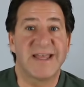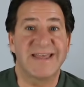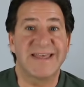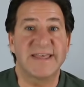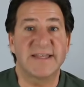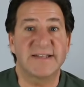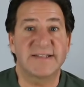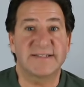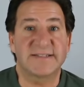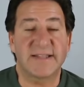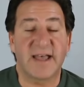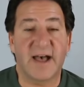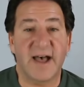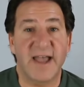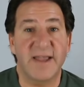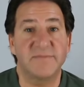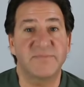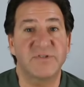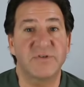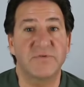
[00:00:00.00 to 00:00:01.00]
It is
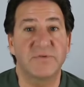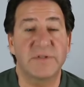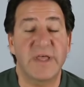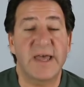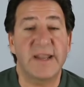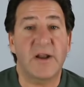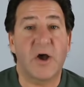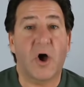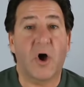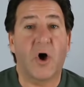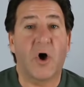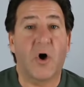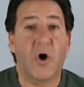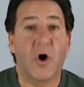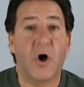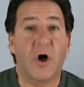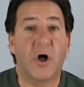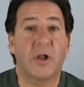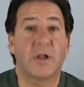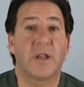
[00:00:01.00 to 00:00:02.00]
time to let
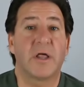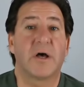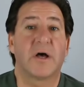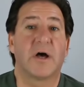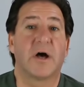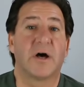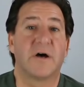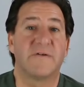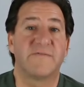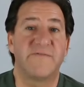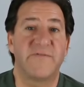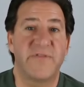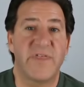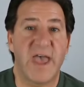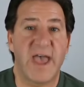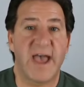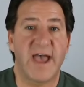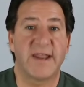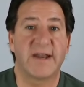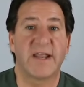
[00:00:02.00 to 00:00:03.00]
all of
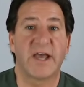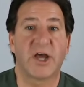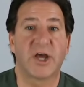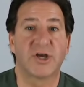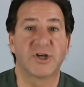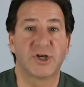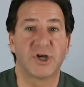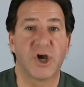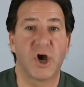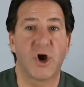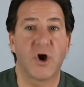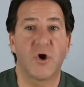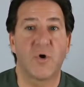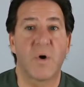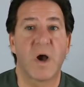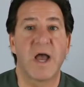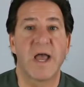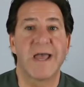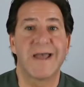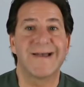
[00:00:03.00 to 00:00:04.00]
that
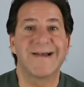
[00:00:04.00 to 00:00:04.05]
go.